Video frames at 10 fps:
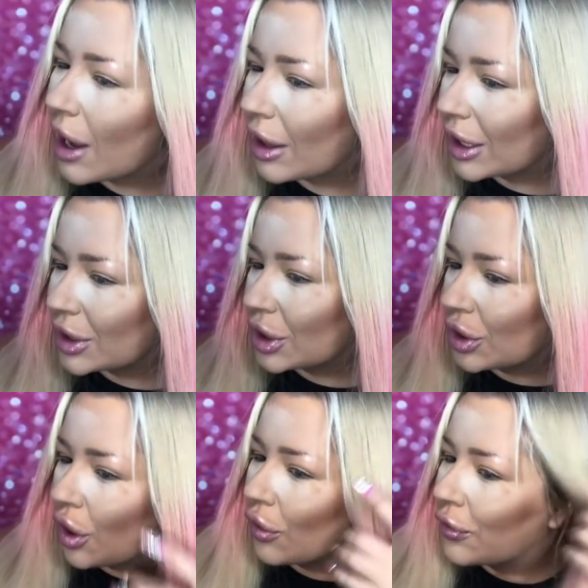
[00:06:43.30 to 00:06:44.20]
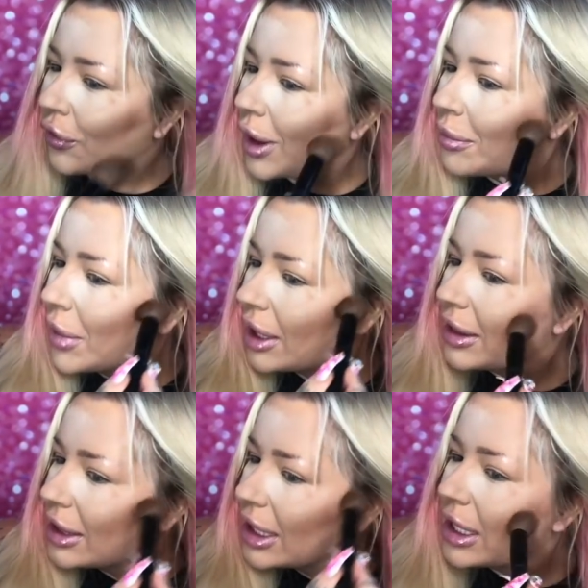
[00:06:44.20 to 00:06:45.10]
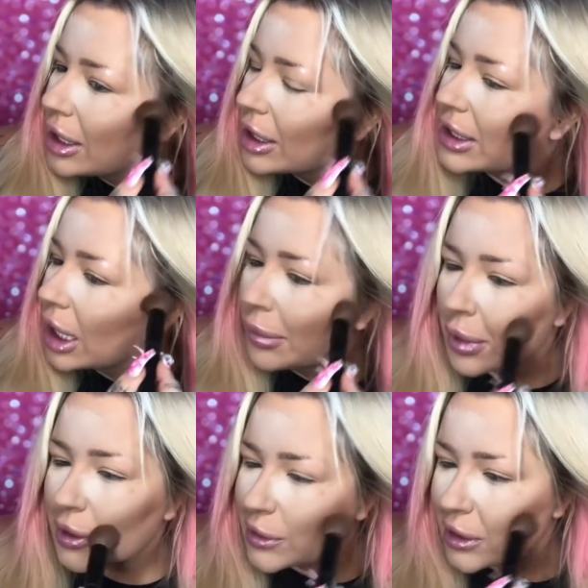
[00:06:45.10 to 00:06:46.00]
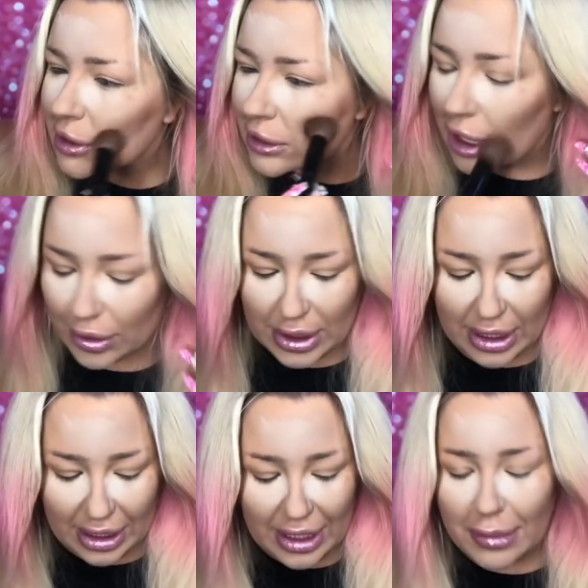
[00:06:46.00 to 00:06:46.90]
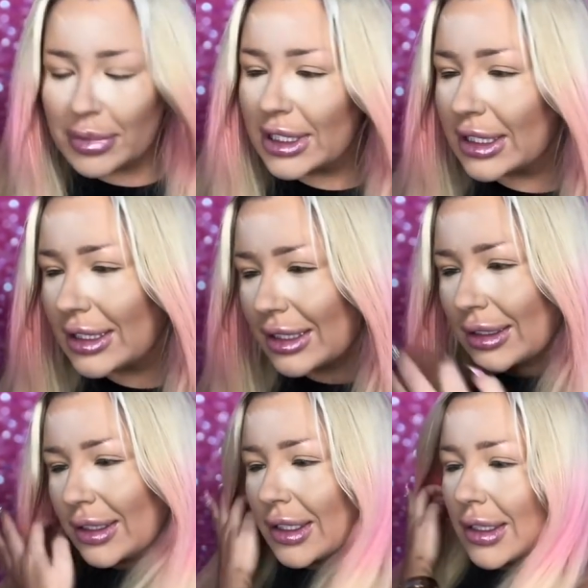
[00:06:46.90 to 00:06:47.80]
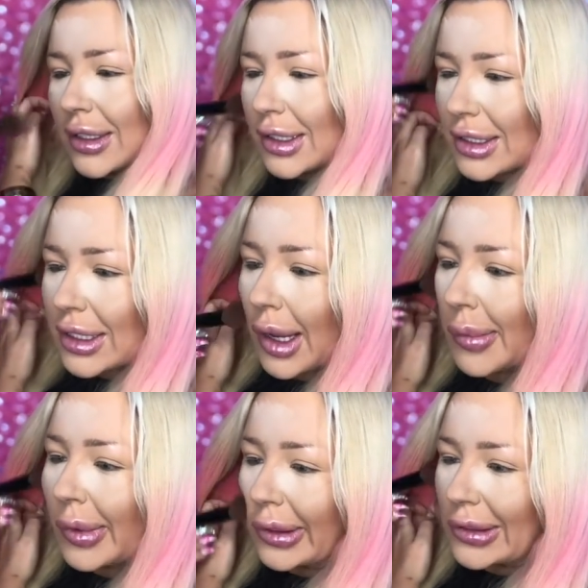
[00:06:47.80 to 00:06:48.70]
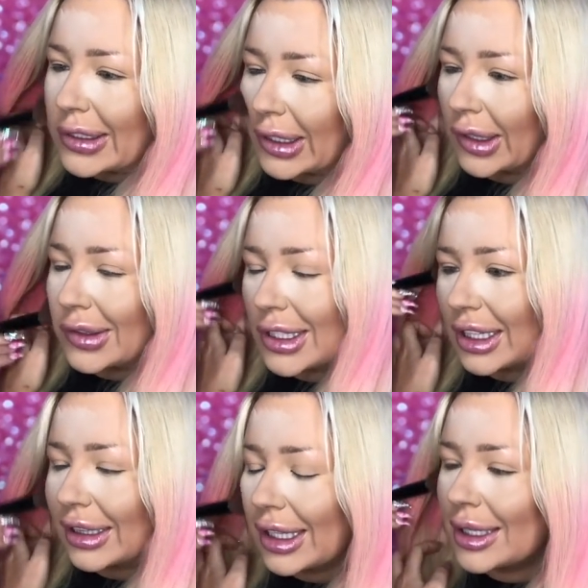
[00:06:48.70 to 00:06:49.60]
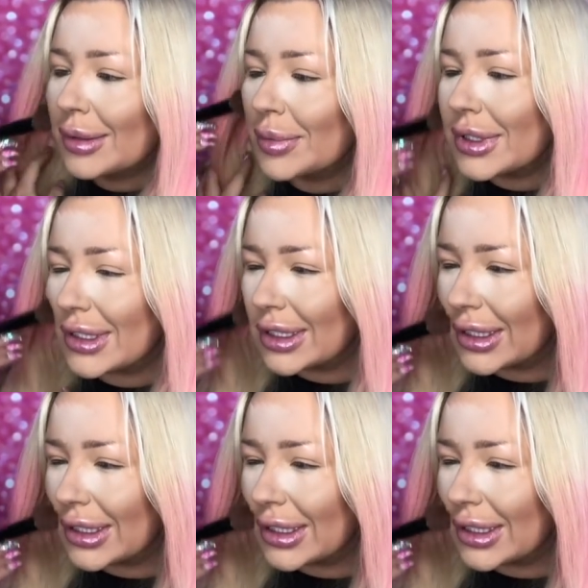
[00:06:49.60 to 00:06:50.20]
I like to go from the sideburns down to the lips, sideburns down to the lips,